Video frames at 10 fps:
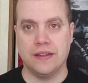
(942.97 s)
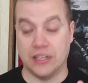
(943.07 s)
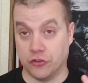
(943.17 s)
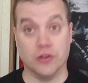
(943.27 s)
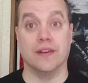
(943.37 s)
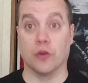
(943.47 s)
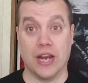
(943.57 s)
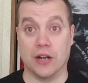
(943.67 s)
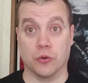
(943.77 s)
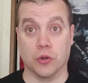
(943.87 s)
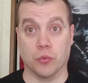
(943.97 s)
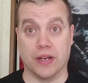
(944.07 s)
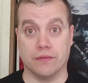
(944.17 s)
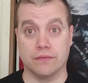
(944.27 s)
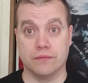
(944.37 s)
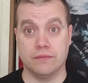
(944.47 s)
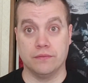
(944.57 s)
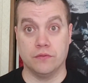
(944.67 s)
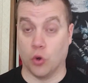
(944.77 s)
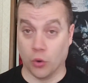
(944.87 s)
They should have never had her in the ring.
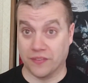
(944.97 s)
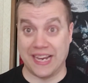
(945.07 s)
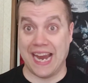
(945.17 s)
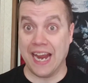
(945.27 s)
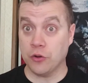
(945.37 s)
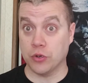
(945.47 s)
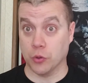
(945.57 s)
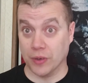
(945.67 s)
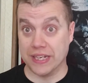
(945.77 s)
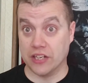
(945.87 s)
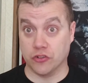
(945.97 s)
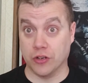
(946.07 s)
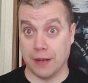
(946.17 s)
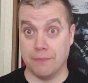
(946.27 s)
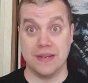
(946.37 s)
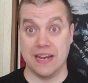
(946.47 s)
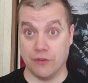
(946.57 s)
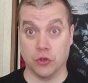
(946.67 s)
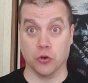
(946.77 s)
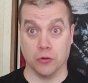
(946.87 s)
Or if they had her in the ring, they should have
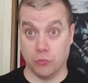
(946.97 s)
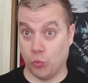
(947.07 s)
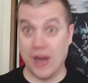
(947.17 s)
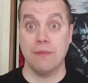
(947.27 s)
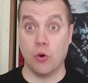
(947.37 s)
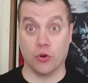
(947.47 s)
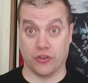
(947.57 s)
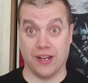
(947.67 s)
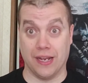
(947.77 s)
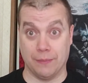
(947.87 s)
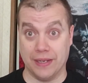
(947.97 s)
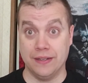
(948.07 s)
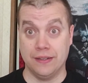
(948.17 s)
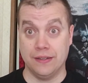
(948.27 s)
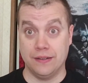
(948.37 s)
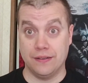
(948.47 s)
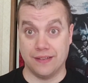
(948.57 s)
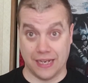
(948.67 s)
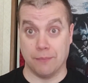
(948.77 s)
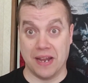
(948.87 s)
given her way more time
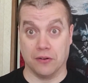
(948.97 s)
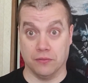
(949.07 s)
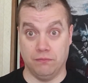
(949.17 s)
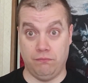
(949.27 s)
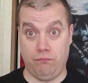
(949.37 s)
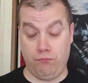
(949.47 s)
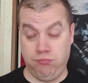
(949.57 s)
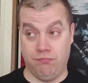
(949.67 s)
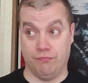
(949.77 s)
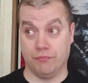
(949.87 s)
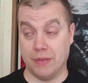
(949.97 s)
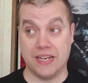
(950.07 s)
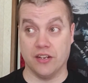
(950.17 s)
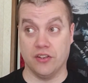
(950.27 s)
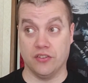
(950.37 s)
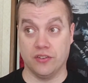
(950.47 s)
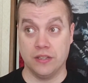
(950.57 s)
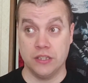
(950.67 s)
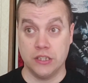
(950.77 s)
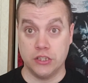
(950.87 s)
to get better. Because
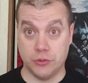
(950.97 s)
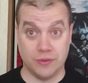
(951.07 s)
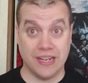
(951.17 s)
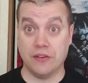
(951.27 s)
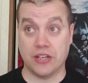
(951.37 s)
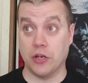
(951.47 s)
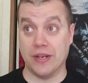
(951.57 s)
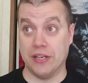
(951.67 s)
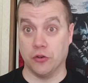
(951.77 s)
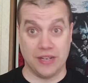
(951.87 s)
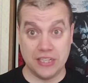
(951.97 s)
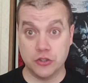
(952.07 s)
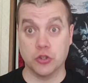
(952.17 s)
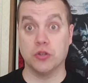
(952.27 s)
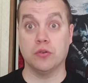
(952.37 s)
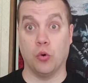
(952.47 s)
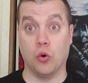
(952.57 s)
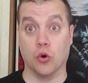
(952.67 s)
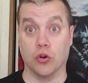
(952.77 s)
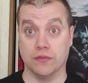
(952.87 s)
she was out there either injured
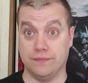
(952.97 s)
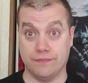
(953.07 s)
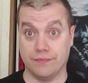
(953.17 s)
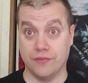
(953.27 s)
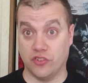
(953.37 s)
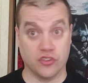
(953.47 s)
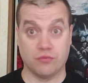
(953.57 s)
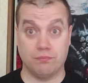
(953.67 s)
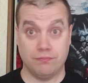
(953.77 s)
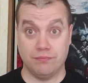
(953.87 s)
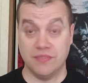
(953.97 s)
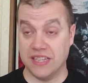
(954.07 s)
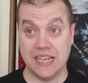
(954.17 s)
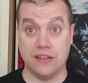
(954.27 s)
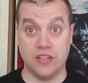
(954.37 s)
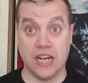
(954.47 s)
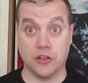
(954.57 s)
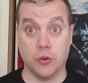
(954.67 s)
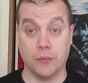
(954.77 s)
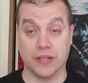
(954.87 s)
or just not
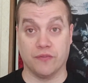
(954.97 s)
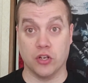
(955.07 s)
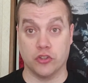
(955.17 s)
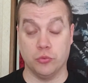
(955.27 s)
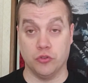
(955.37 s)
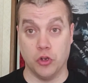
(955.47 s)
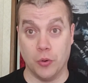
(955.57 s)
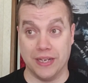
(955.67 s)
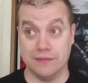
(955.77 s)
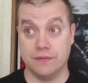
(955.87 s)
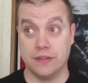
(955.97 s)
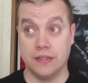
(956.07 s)
knowing what the fuck she was doing.